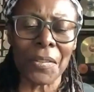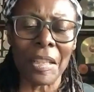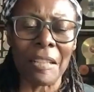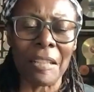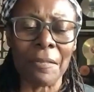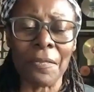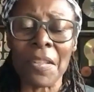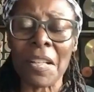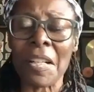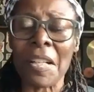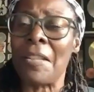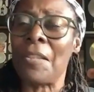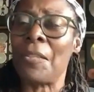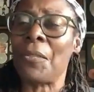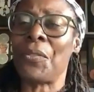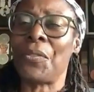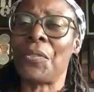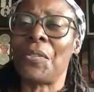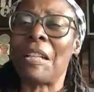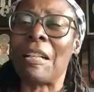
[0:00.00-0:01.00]

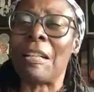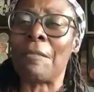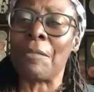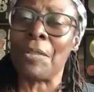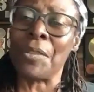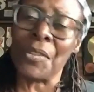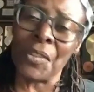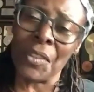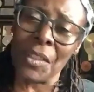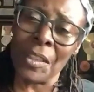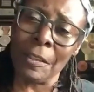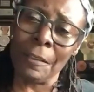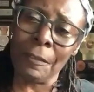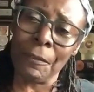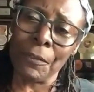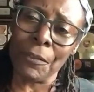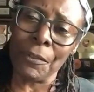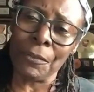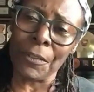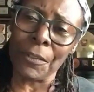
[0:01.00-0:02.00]
advice I
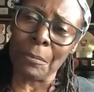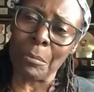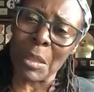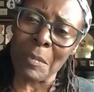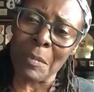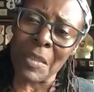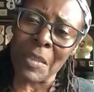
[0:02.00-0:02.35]
received from my